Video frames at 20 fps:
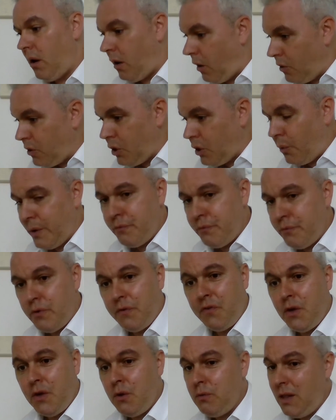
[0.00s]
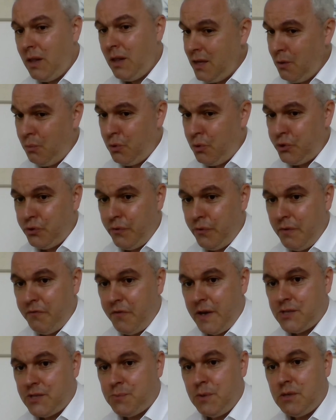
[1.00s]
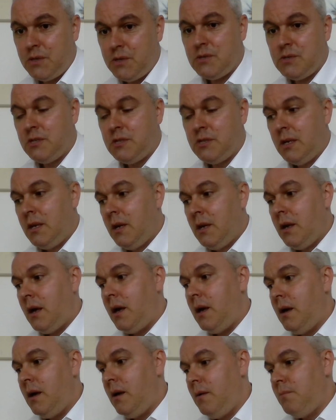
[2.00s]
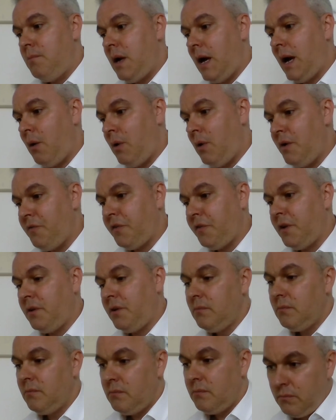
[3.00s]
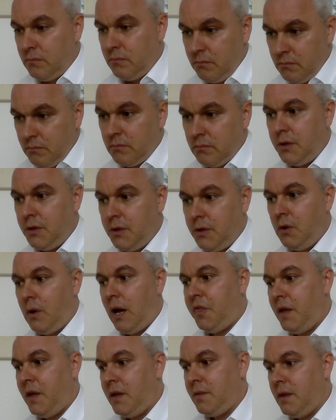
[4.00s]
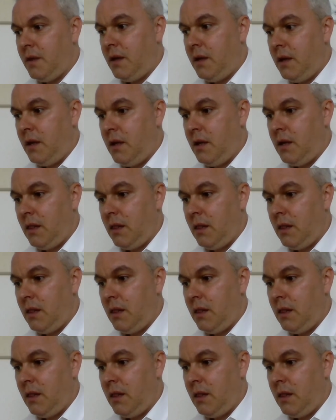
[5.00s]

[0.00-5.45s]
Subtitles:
ongoing review, like you would your investments. However, you know, I think that